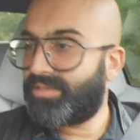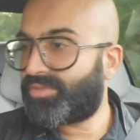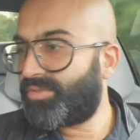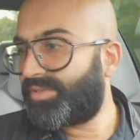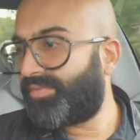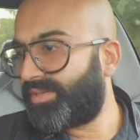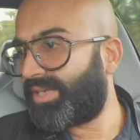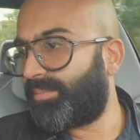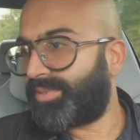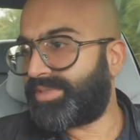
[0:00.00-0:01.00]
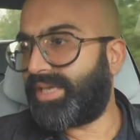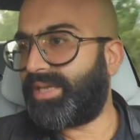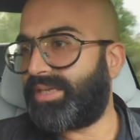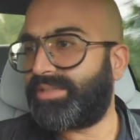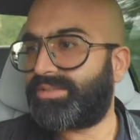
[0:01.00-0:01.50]
It's got different damper
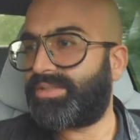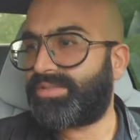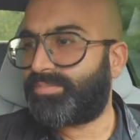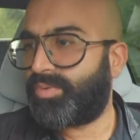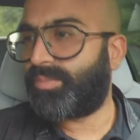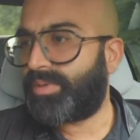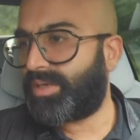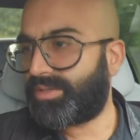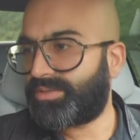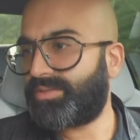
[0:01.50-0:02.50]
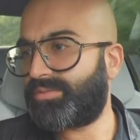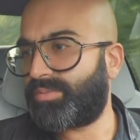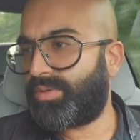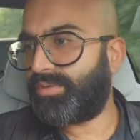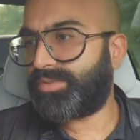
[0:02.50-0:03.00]
settings, so sport plus as
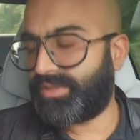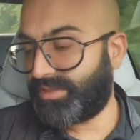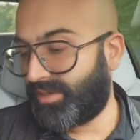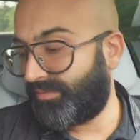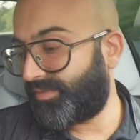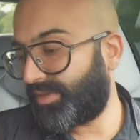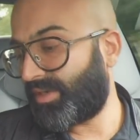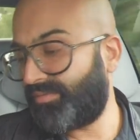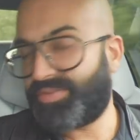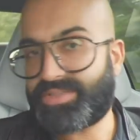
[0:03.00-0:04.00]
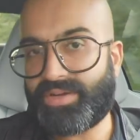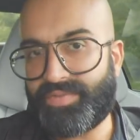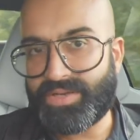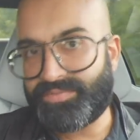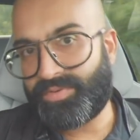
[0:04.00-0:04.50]
well, so it's in comfort. Comfort, I
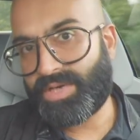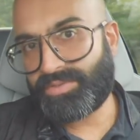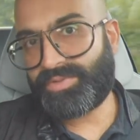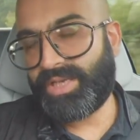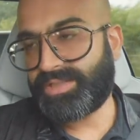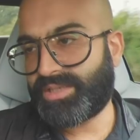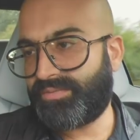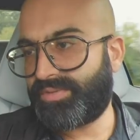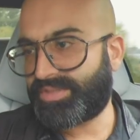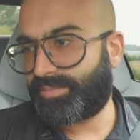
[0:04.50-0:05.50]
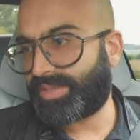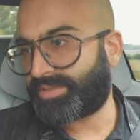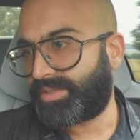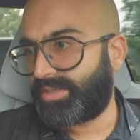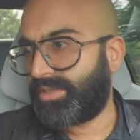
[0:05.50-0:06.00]
find for country lanes, comfort's the best.
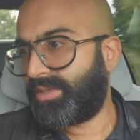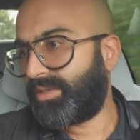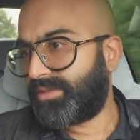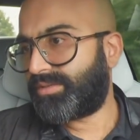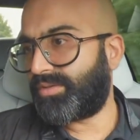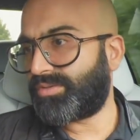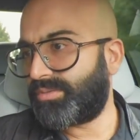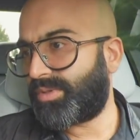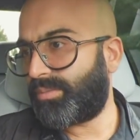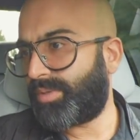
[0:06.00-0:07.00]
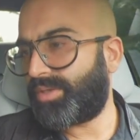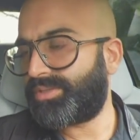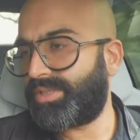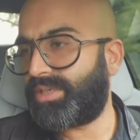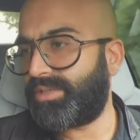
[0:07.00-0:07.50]
Yeah. So you've got some
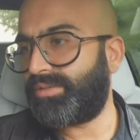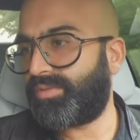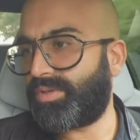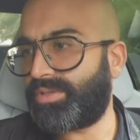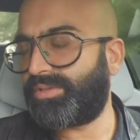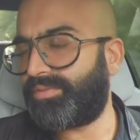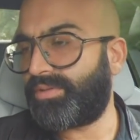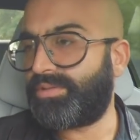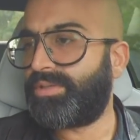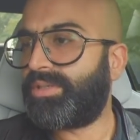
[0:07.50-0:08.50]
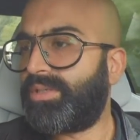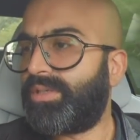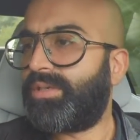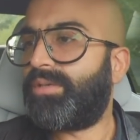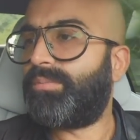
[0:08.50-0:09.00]
compliancy, and then you've got the different
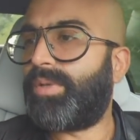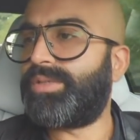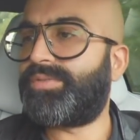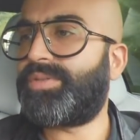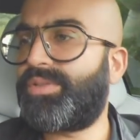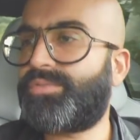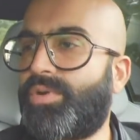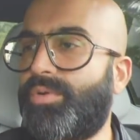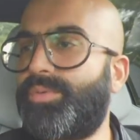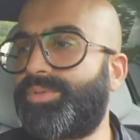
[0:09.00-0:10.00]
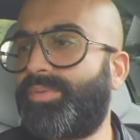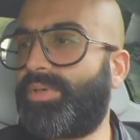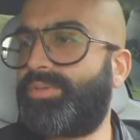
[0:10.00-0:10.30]
modes for the throttle as well,